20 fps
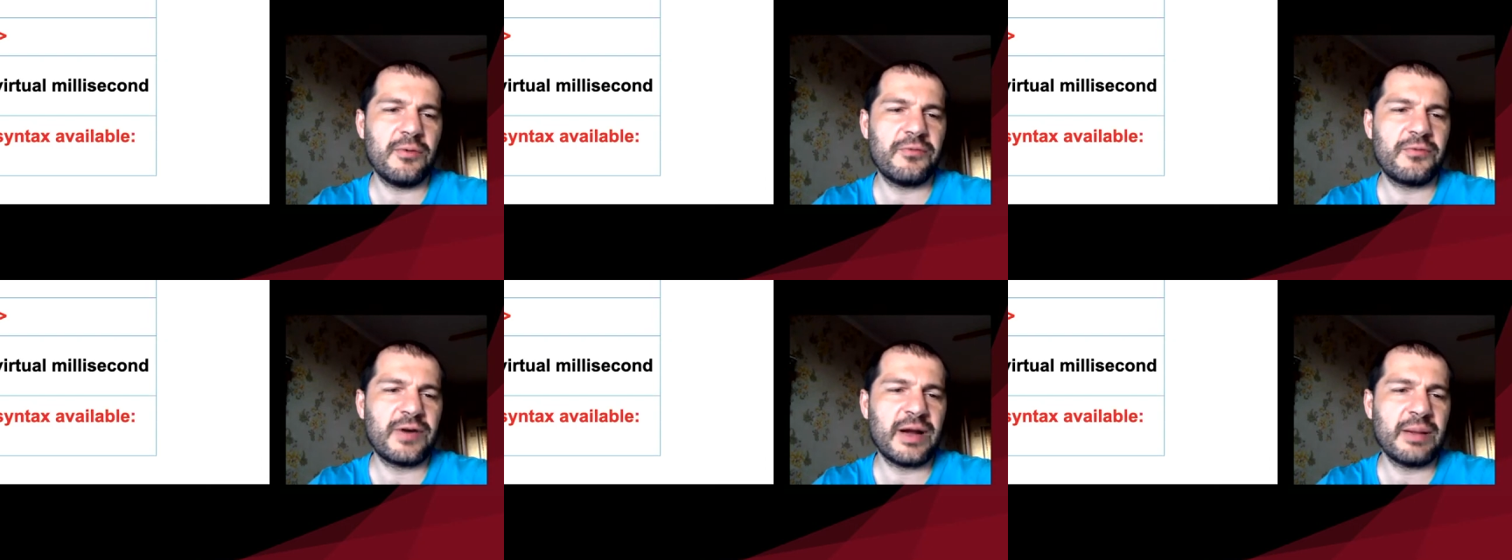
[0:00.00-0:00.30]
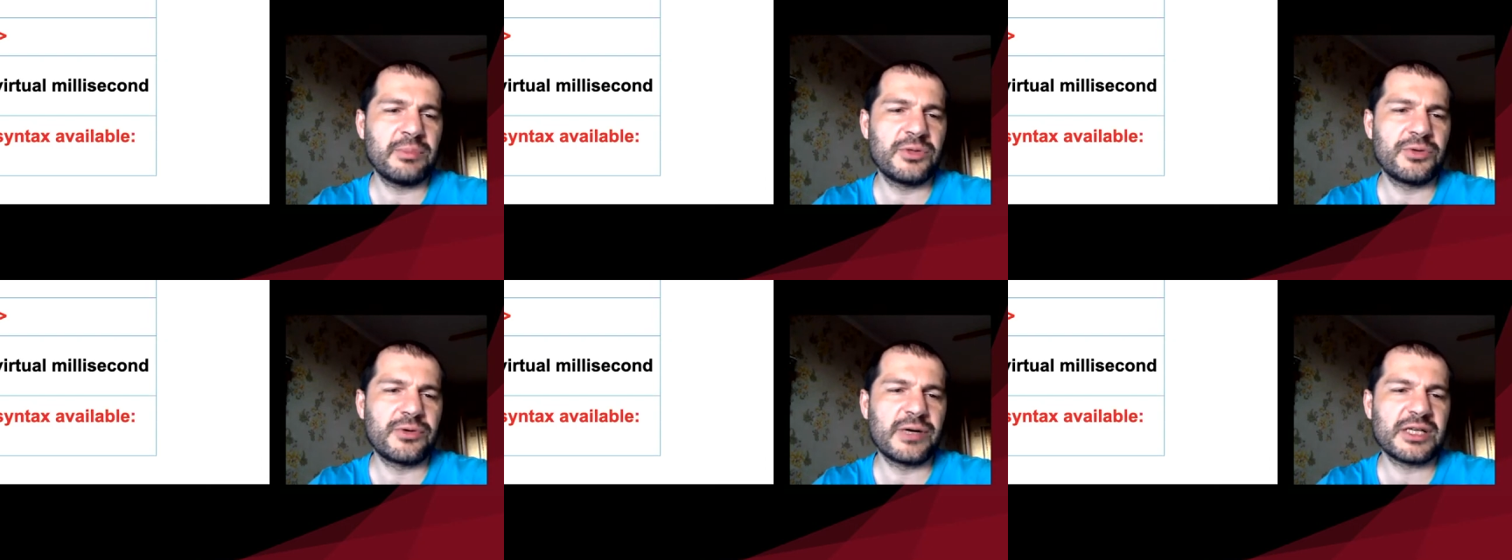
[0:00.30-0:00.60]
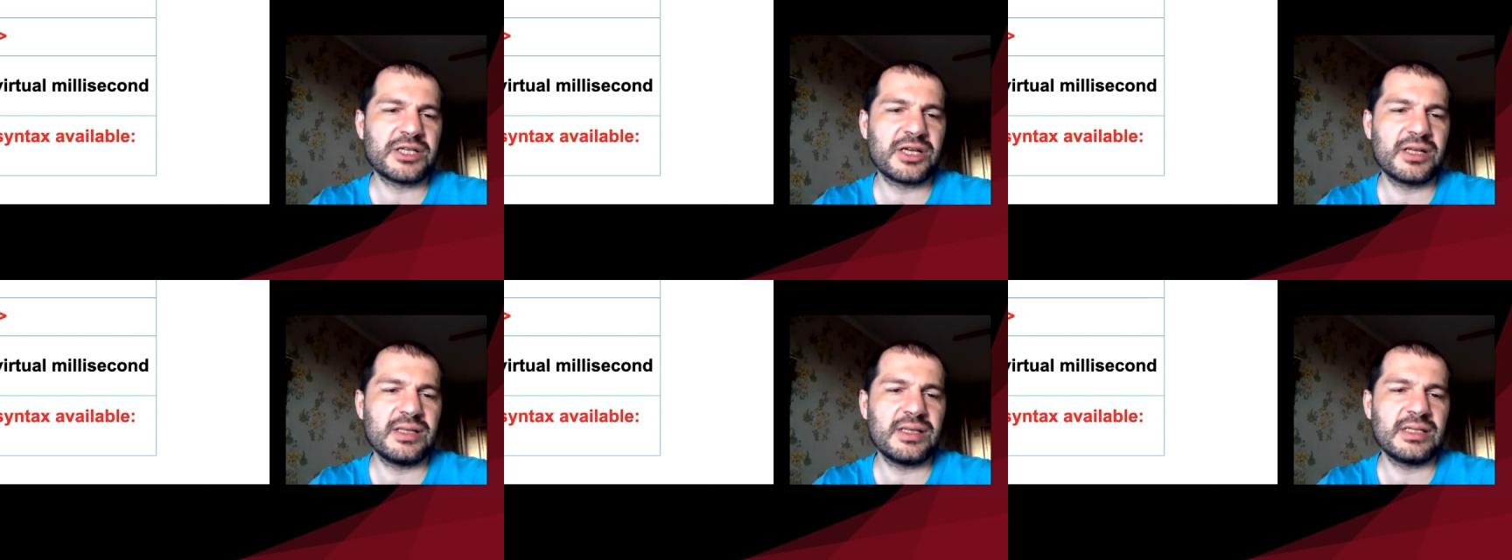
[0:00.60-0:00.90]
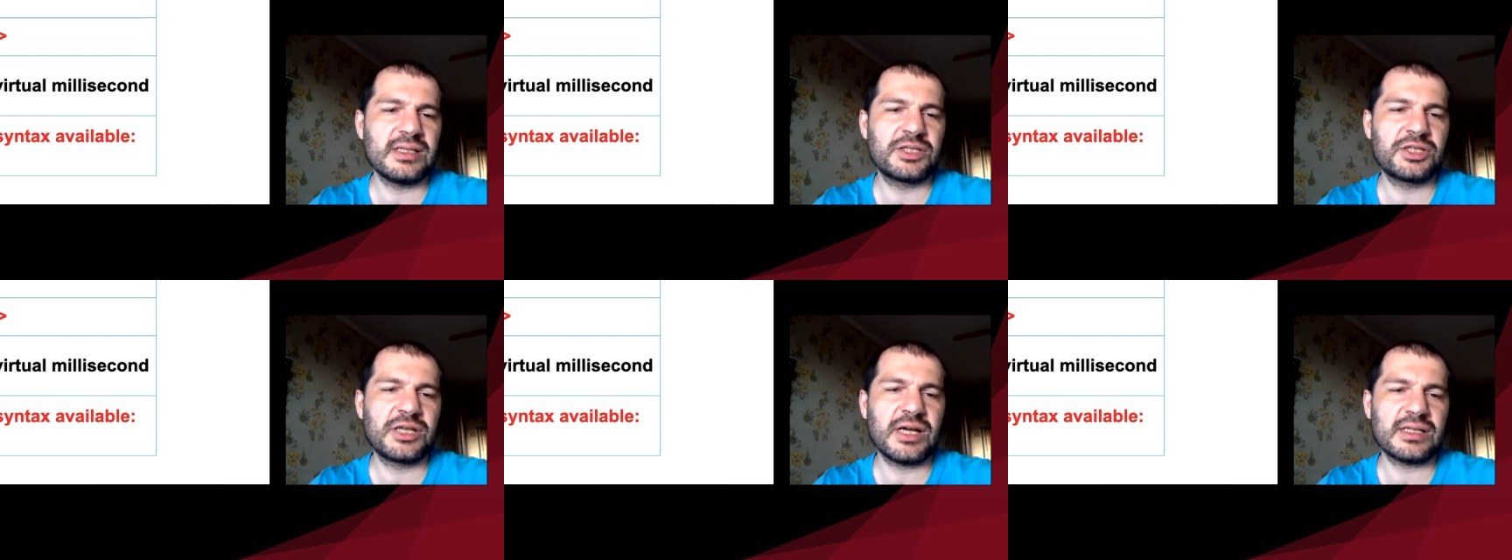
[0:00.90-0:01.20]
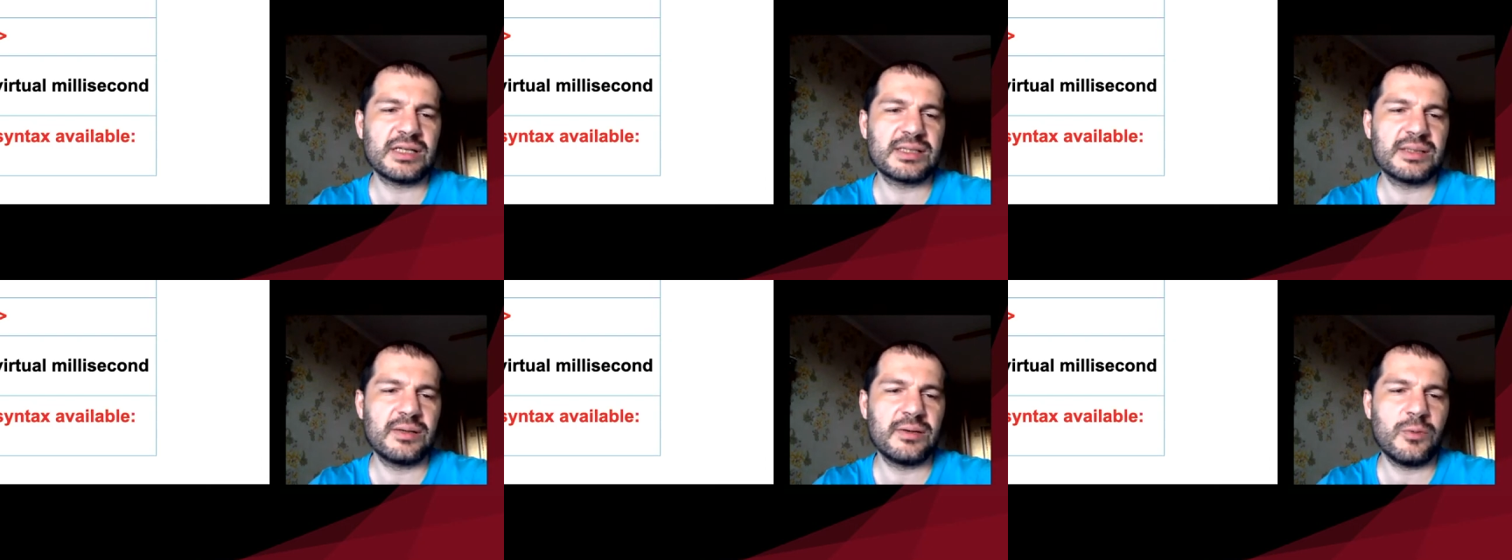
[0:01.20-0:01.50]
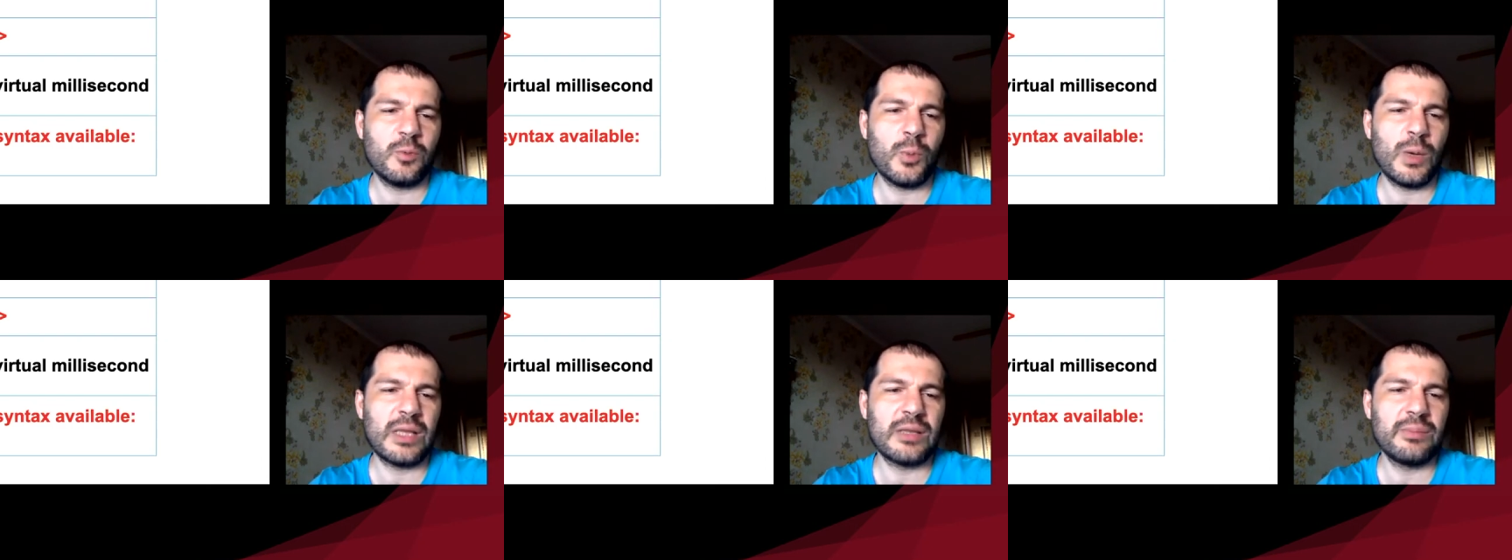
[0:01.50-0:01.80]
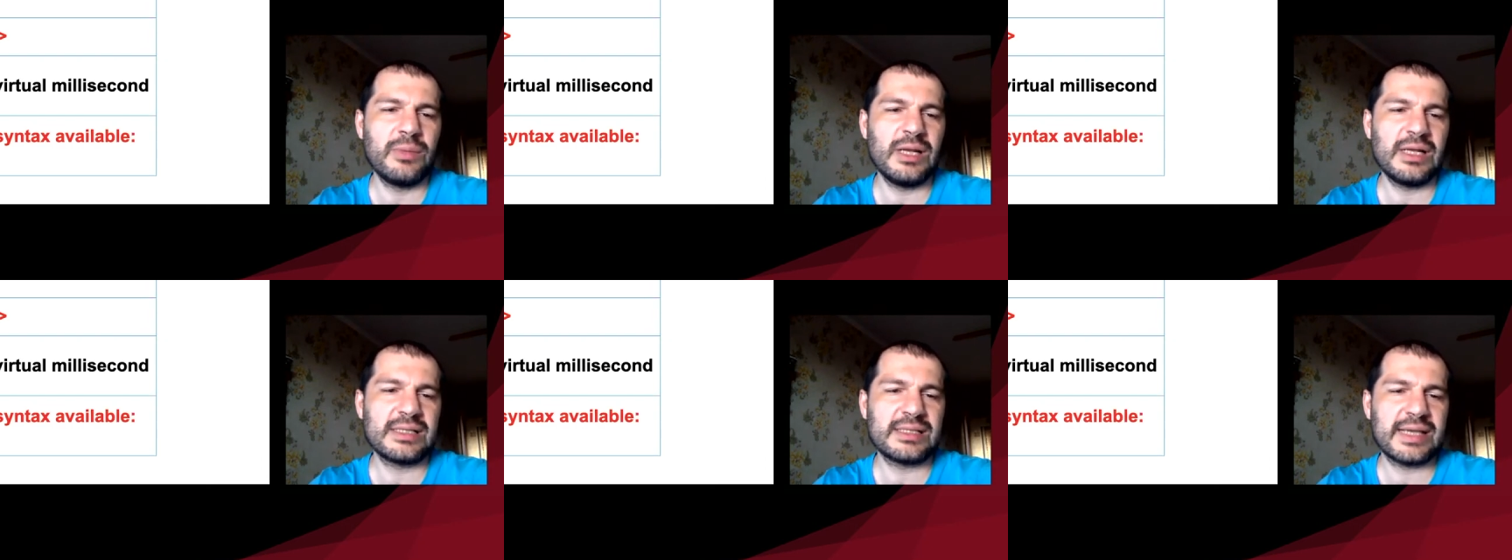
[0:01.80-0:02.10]
frame duration is just 1
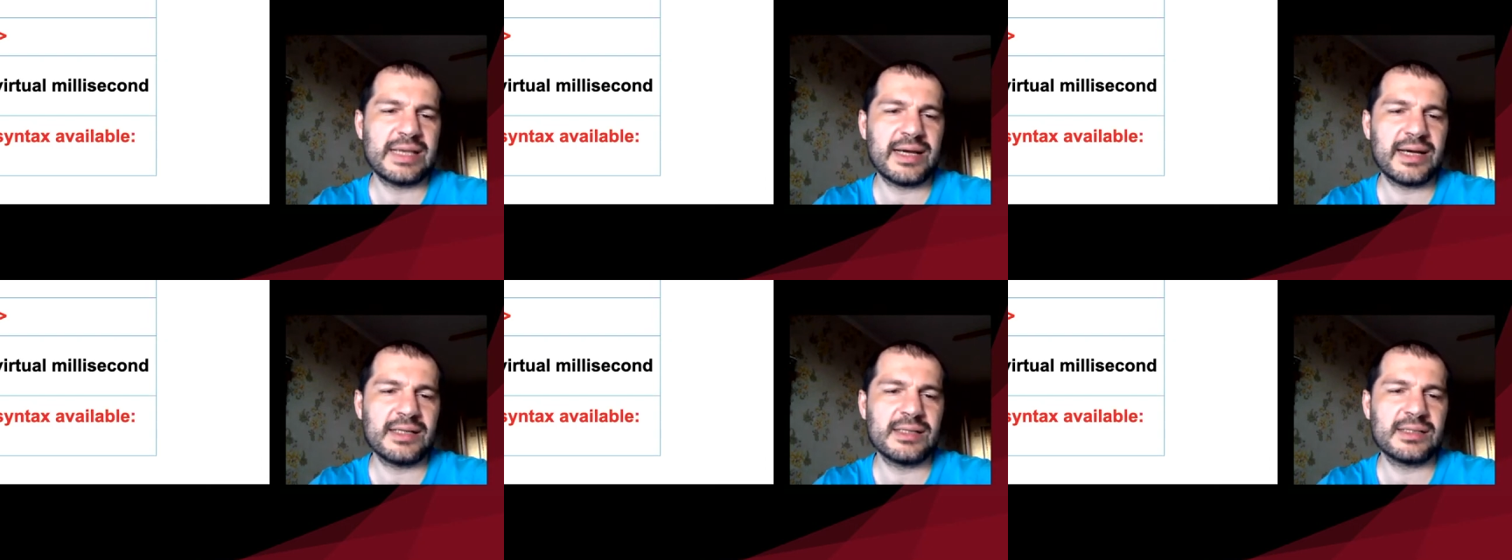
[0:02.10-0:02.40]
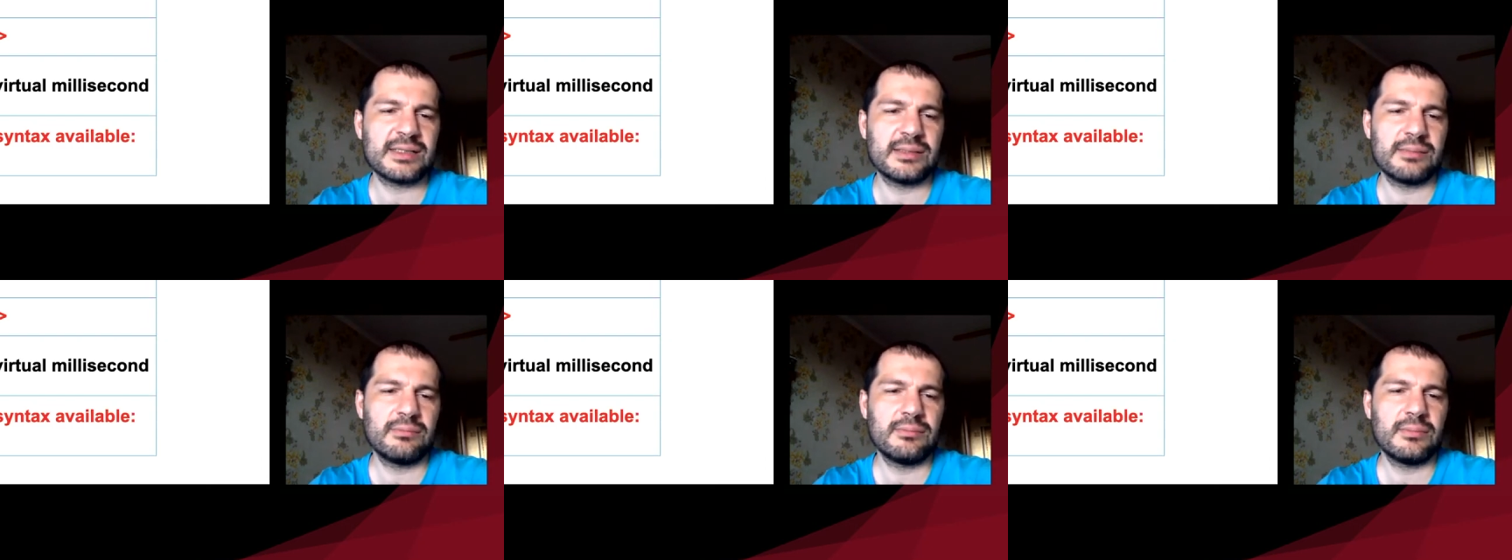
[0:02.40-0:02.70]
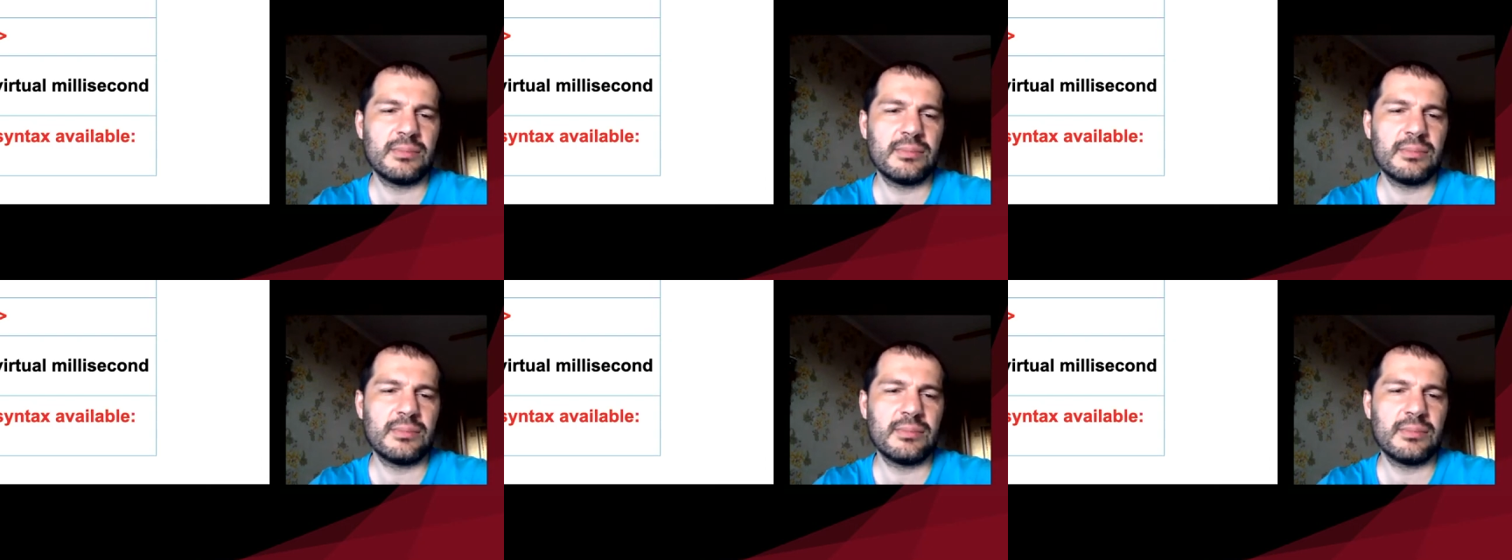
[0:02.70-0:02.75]
milliseconds,